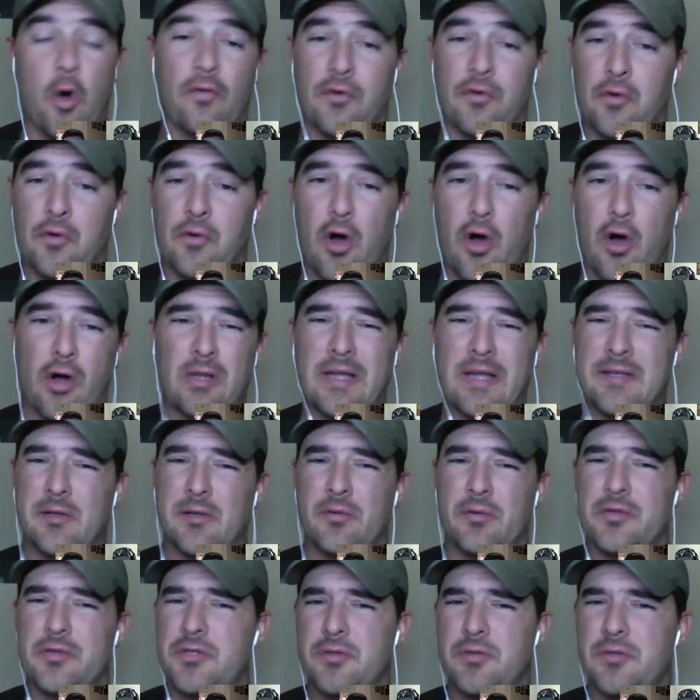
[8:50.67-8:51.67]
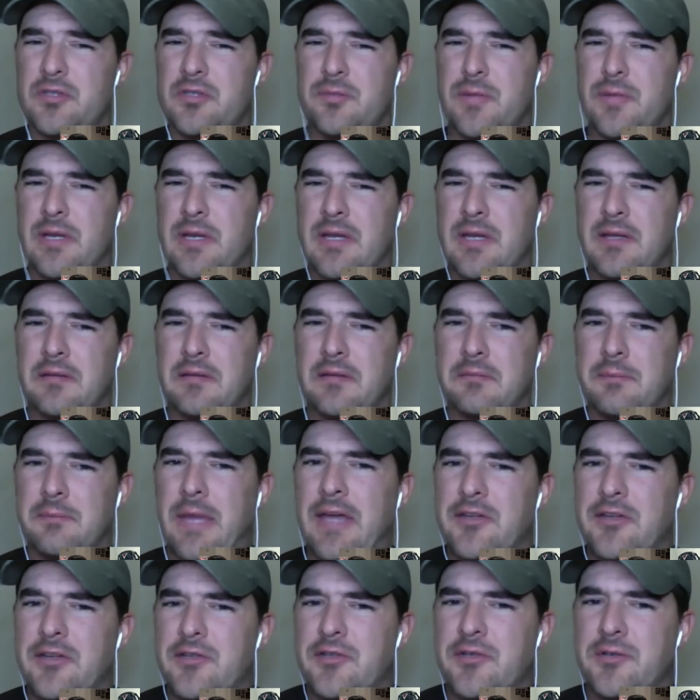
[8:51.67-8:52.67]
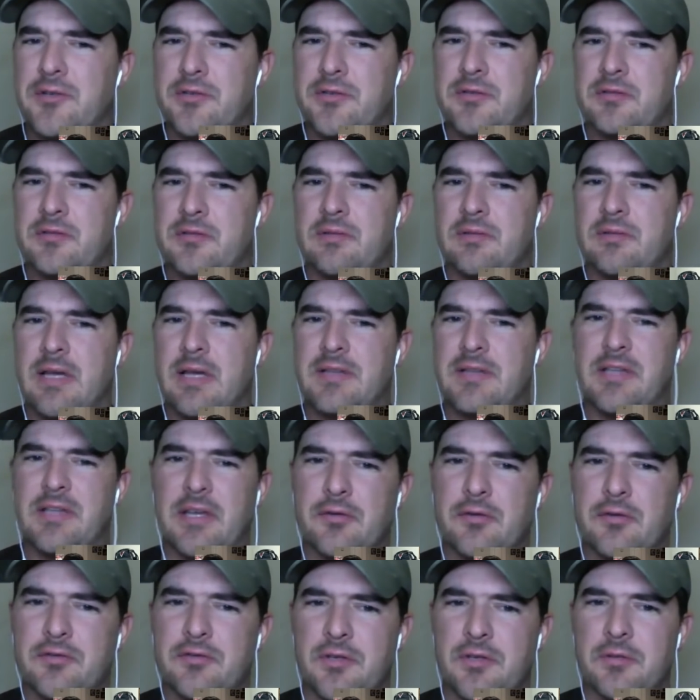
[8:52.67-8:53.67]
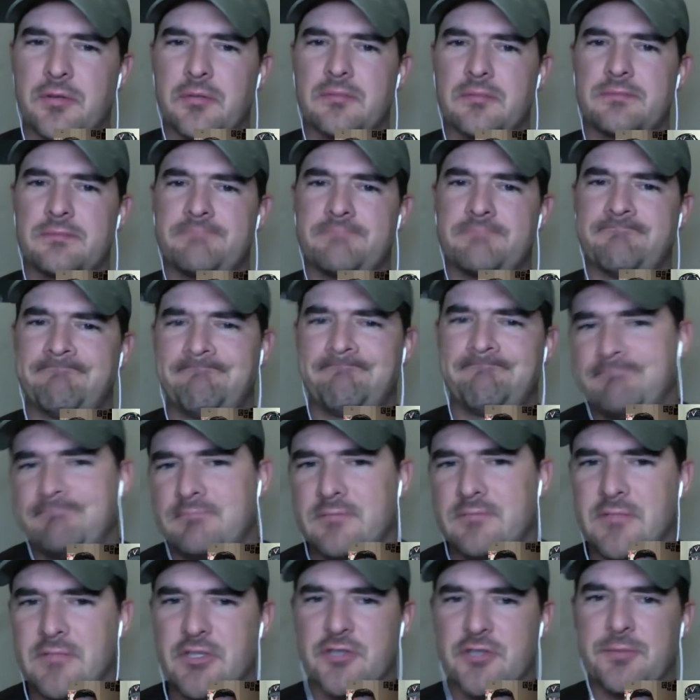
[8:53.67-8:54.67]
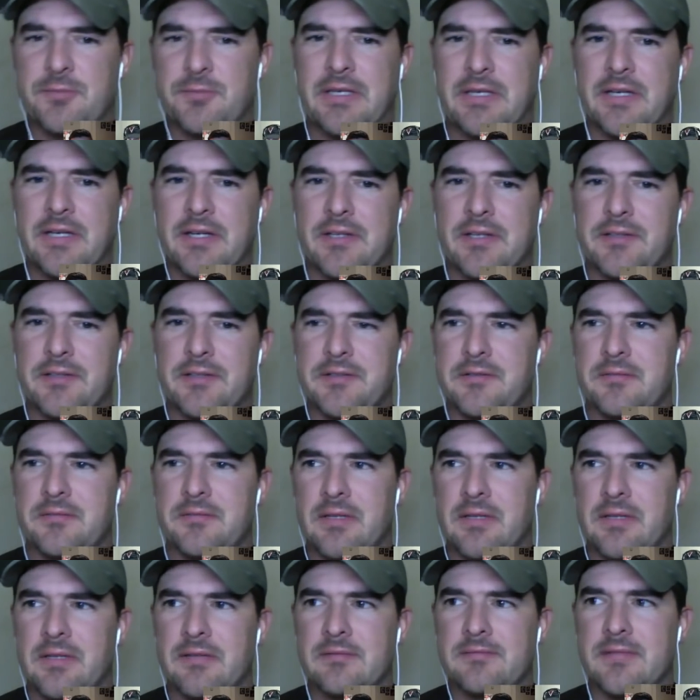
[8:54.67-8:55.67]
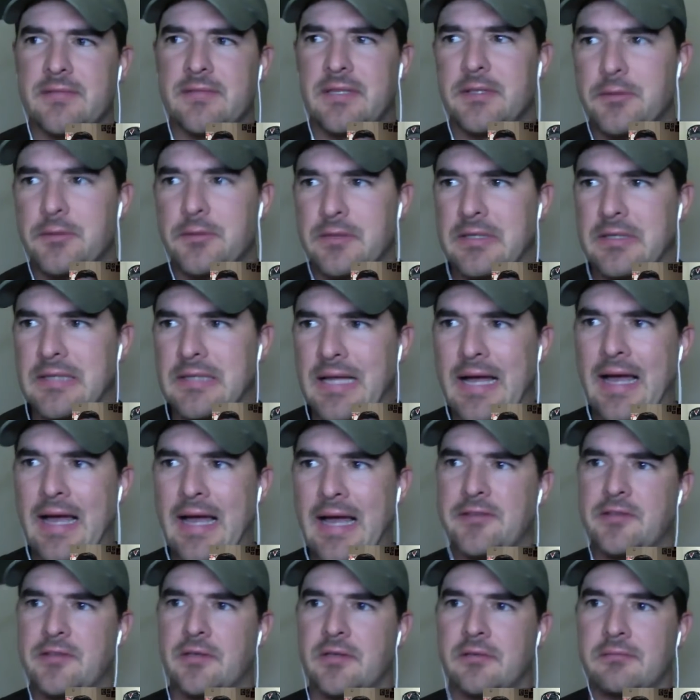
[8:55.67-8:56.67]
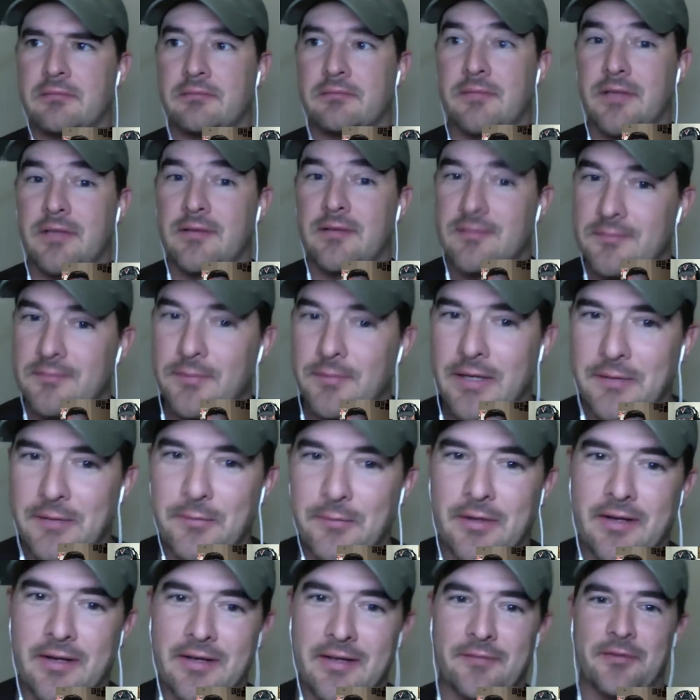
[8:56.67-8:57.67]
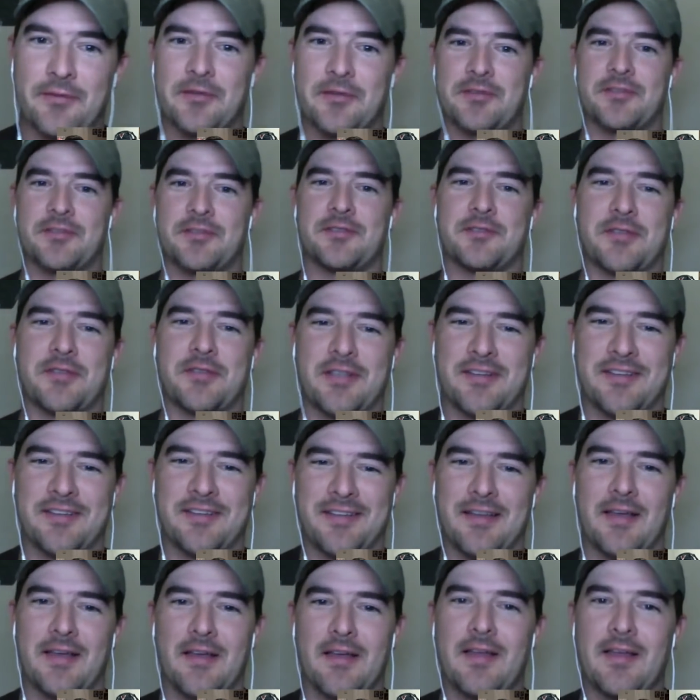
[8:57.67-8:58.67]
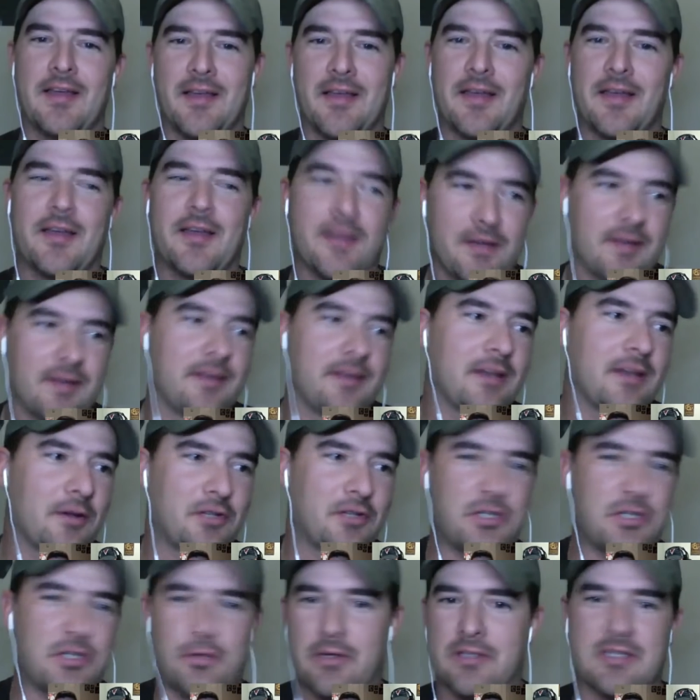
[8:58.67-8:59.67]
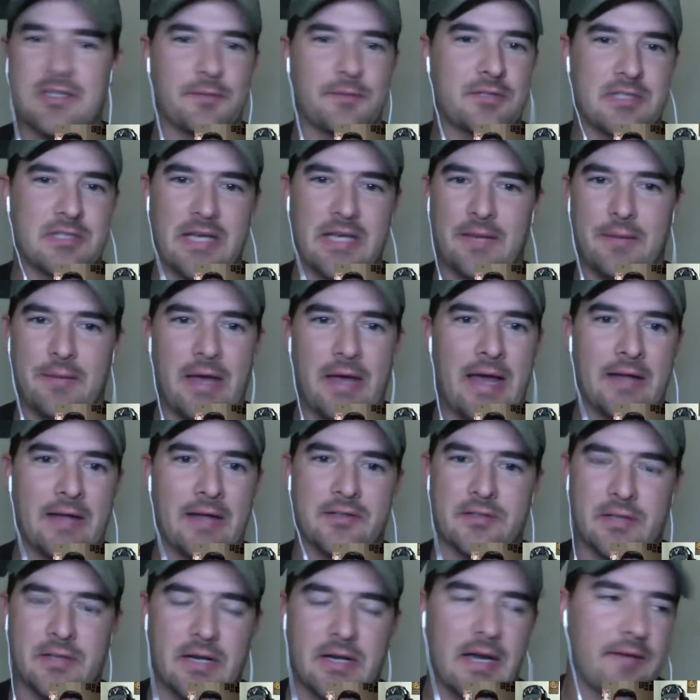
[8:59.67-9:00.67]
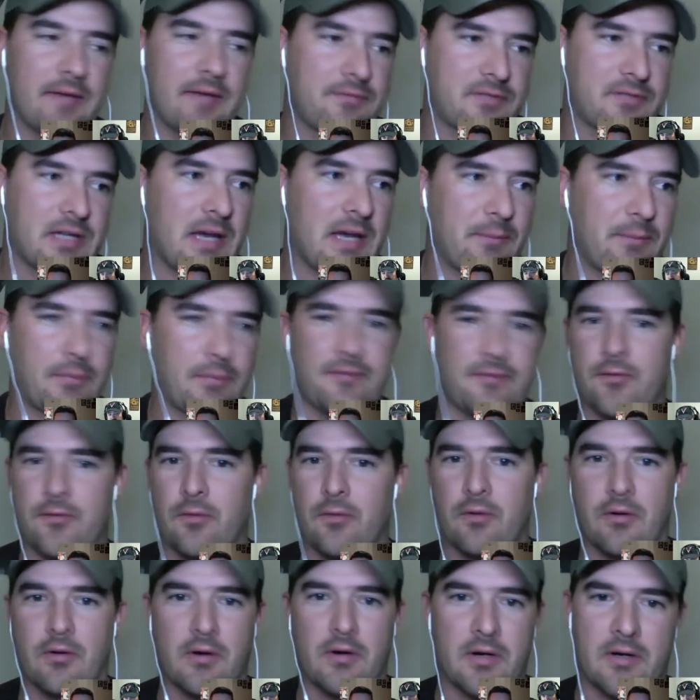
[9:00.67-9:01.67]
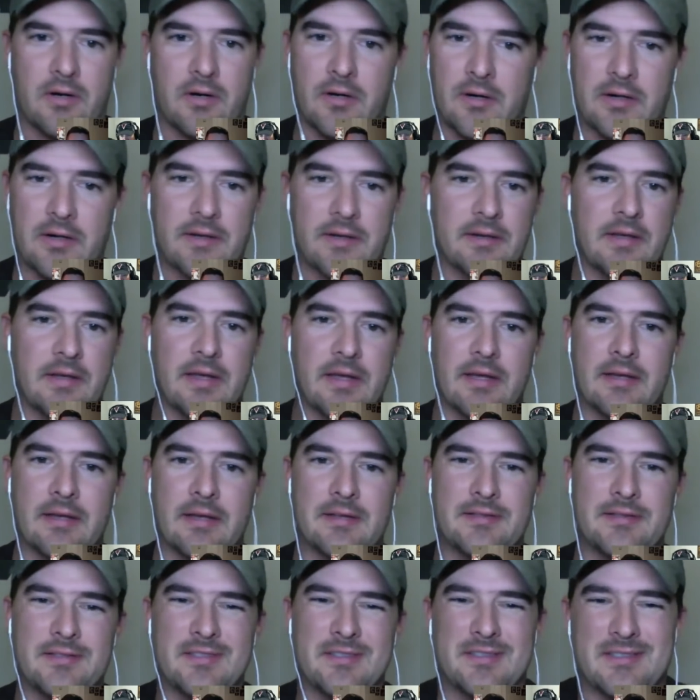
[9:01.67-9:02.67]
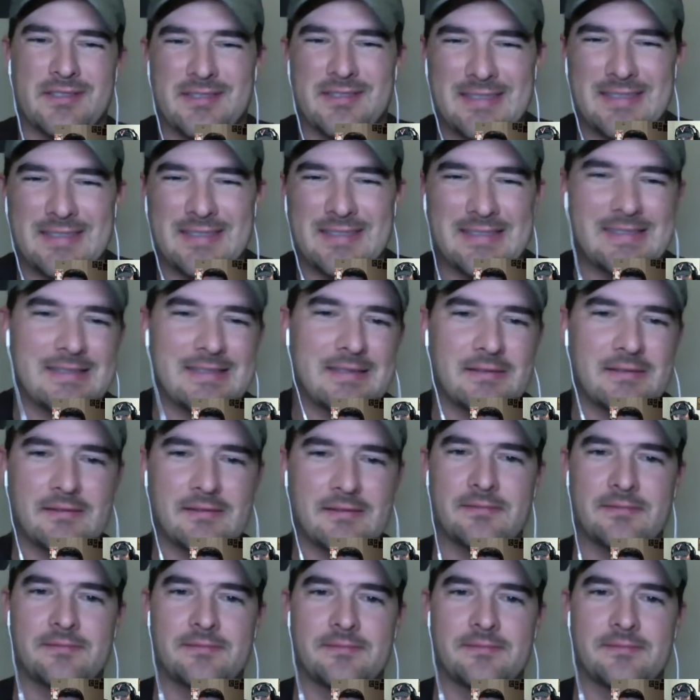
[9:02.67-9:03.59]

But overall, I don't shoot as many majors as I used to, just because, well, if I can do a class and make money versus, you know, shooting some state match that I've shot before, and and it's just, eh,